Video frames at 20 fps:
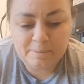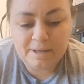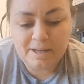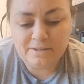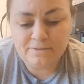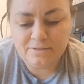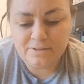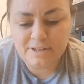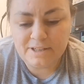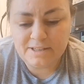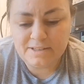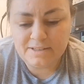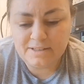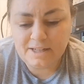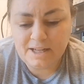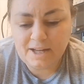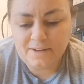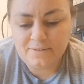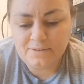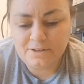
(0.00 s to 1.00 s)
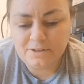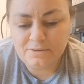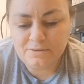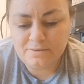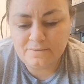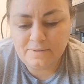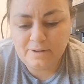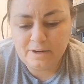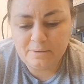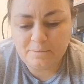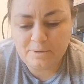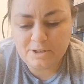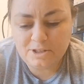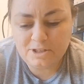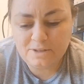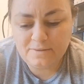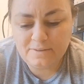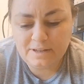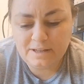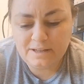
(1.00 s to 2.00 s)
I paid for this and I haven't used very
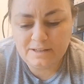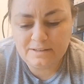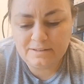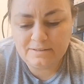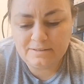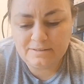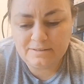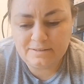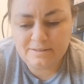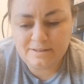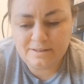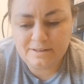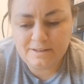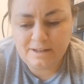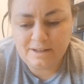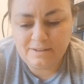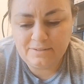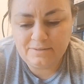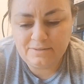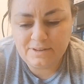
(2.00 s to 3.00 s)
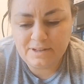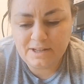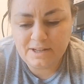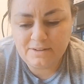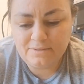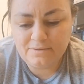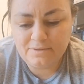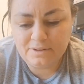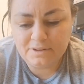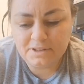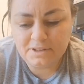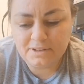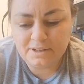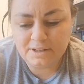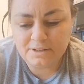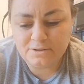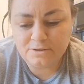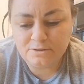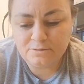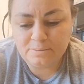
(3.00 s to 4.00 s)
much of it. I think I've filled
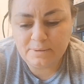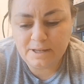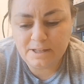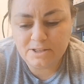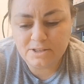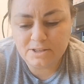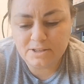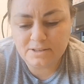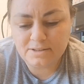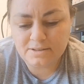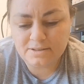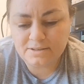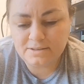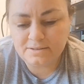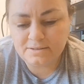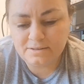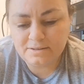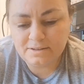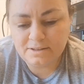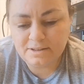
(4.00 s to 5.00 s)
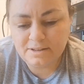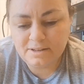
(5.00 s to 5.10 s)
out like 2 pages.